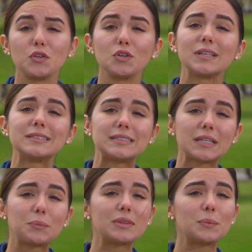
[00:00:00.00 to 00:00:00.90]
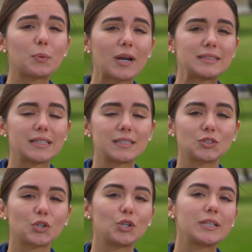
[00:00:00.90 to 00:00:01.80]
You can see what the pricing
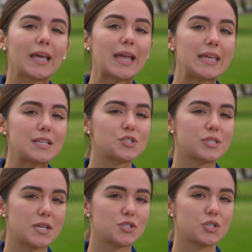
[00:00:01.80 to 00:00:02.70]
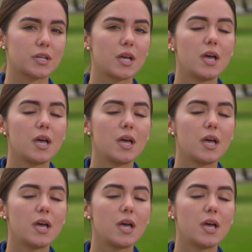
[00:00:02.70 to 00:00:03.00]
is currently at each station.